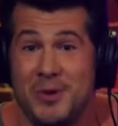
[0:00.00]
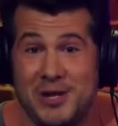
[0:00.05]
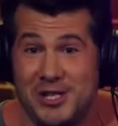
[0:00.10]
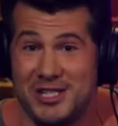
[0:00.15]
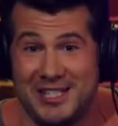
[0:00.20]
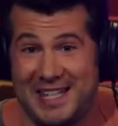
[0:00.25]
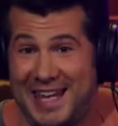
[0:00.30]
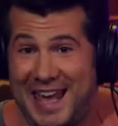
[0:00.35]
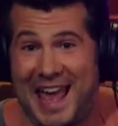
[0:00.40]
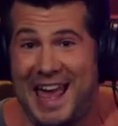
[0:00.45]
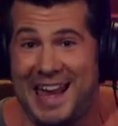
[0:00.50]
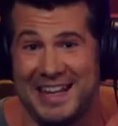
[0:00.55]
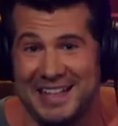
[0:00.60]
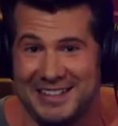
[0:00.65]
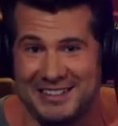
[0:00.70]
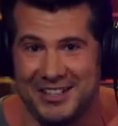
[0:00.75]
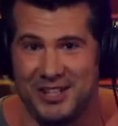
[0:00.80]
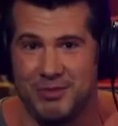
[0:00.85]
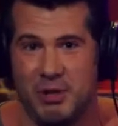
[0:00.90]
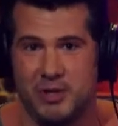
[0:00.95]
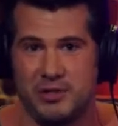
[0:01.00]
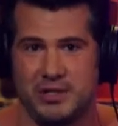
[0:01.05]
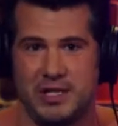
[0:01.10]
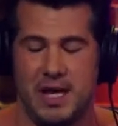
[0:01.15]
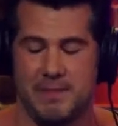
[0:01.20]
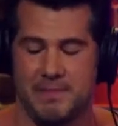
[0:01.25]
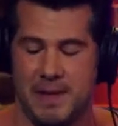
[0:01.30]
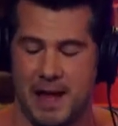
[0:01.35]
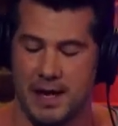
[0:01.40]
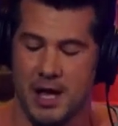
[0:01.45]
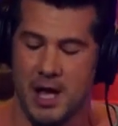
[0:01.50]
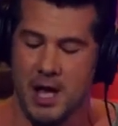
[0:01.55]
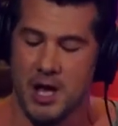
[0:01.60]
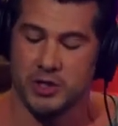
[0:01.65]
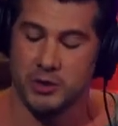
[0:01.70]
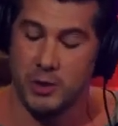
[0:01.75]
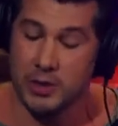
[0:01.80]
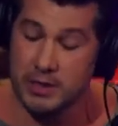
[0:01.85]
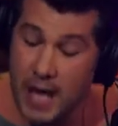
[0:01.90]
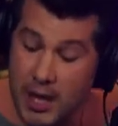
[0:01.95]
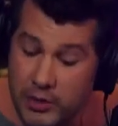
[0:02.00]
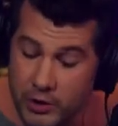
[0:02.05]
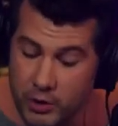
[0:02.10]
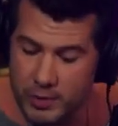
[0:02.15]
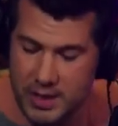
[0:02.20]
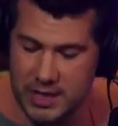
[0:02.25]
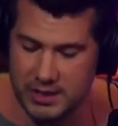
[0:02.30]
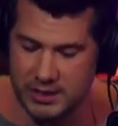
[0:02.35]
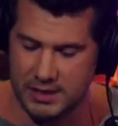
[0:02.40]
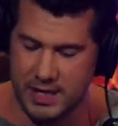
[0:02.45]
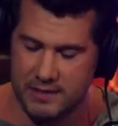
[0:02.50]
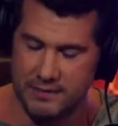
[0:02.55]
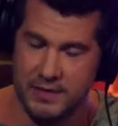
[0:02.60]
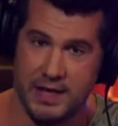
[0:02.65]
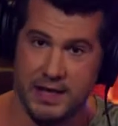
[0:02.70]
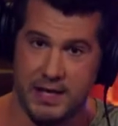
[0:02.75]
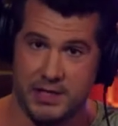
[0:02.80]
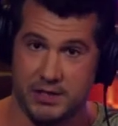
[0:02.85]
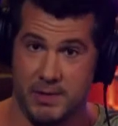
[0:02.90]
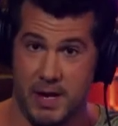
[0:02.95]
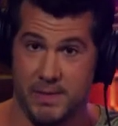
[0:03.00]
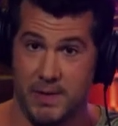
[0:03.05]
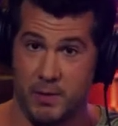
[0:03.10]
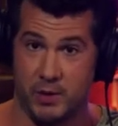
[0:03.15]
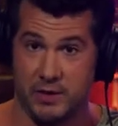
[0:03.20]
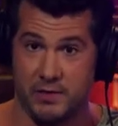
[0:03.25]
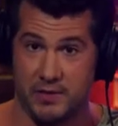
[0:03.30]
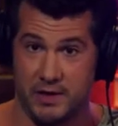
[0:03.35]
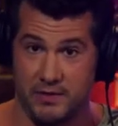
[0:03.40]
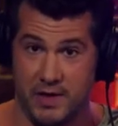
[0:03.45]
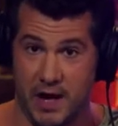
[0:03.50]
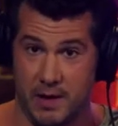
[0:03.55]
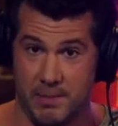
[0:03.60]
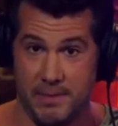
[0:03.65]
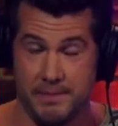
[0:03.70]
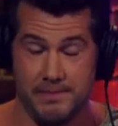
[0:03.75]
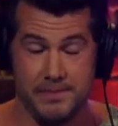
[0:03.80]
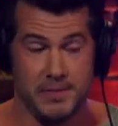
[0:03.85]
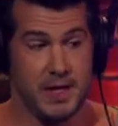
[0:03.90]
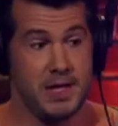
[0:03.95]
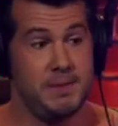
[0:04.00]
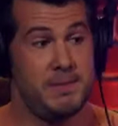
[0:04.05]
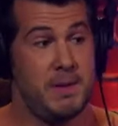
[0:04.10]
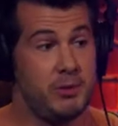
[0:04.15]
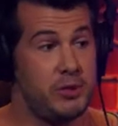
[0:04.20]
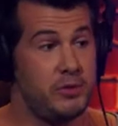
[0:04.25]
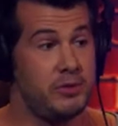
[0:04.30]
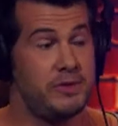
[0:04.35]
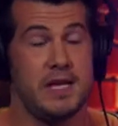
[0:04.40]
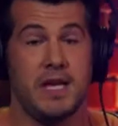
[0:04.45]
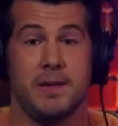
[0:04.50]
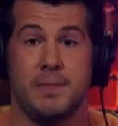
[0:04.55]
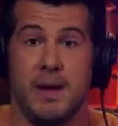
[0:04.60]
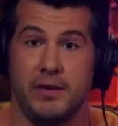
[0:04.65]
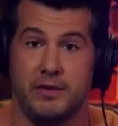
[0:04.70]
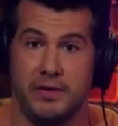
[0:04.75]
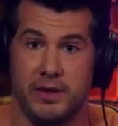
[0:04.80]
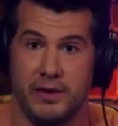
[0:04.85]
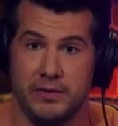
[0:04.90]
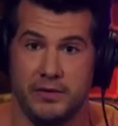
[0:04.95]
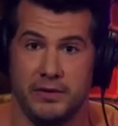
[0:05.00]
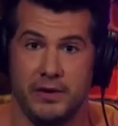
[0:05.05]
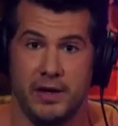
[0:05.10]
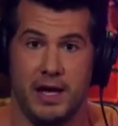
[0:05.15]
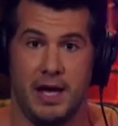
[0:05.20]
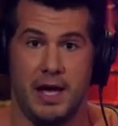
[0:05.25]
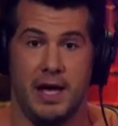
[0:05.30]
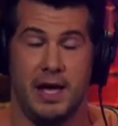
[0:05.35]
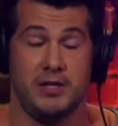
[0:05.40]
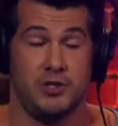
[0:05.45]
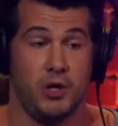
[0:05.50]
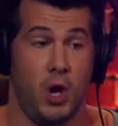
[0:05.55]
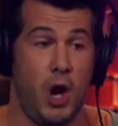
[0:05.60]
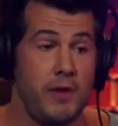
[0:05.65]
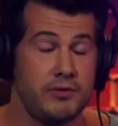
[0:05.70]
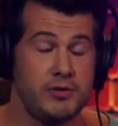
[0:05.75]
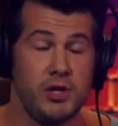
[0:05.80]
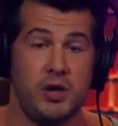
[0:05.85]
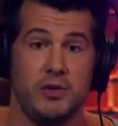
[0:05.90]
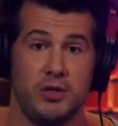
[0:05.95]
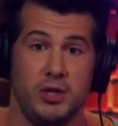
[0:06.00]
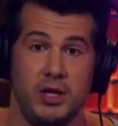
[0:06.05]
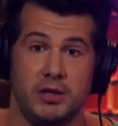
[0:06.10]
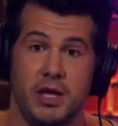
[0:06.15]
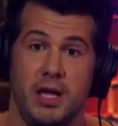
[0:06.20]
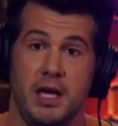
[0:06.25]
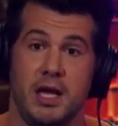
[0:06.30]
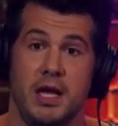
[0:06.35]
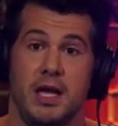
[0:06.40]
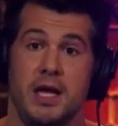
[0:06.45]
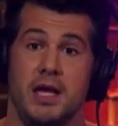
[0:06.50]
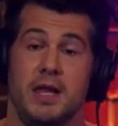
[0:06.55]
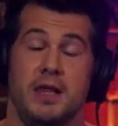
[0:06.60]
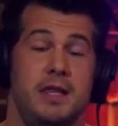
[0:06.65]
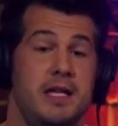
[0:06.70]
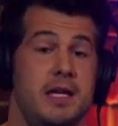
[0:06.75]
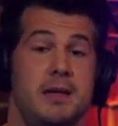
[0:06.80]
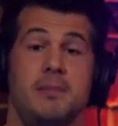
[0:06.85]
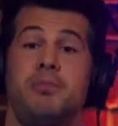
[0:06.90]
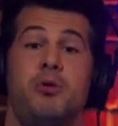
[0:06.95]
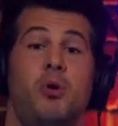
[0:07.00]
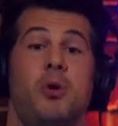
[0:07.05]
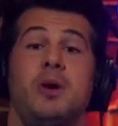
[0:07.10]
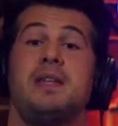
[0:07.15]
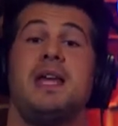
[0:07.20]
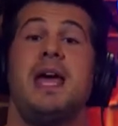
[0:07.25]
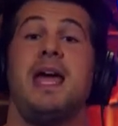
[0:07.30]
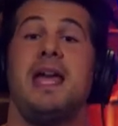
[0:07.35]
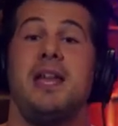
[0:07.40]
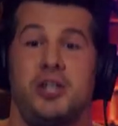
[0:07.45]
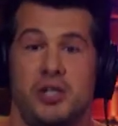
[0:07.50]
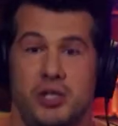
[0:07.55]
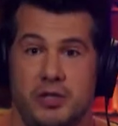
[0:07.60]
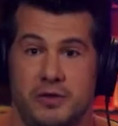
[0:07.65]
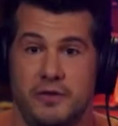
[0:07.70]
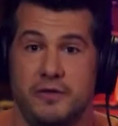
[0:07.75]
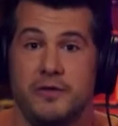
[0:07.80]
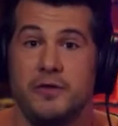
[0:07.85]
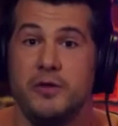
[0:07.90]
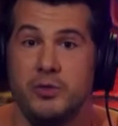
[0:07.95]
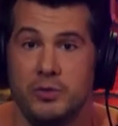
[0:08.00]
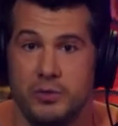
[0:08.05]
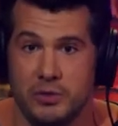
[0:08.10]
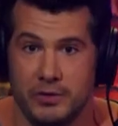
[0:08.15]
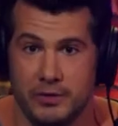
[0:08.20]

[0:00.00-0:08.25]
just can't because it'll mostly get banned. So another reason that veganism might be worse for the environment, people don't think about this. It's often overlooked. The importation of foods.